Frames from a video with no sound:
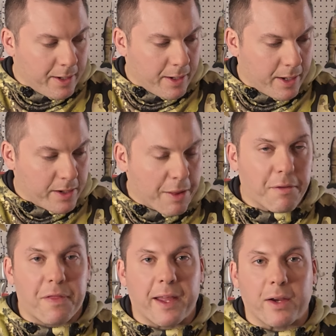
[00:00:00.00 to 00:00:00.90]
Another
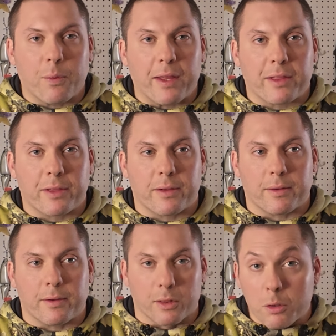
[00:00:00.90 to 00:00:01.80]
thing with
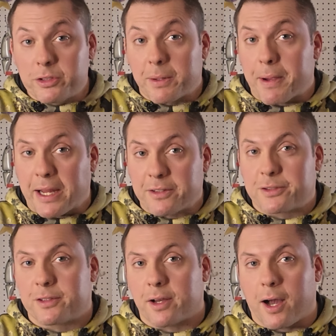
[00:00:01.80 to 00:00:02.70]
losing
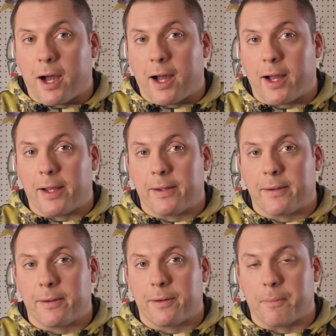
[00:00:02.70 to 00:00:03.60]
baits,
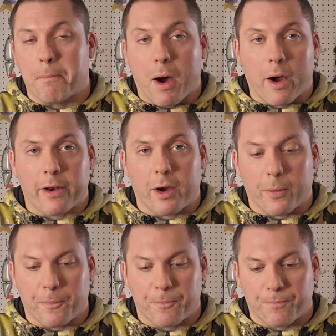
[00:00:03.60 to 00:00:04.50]

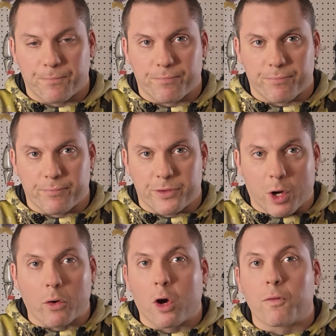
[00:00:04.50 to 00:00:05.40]
mono,
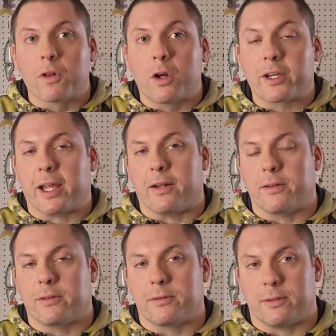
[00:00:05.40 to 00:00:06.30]
don't overlook it.
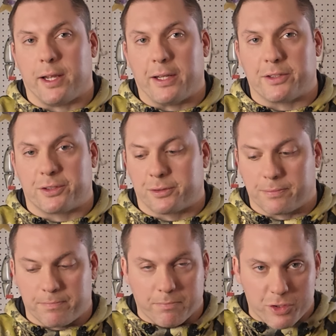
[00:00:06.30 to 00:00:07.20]
It's
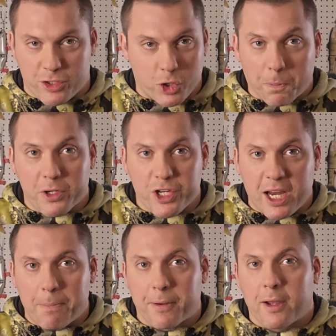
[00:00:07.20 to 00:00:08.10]
super
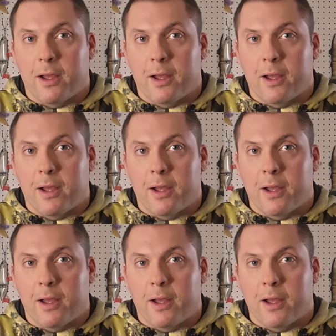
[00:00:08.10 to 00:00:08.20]
cheap.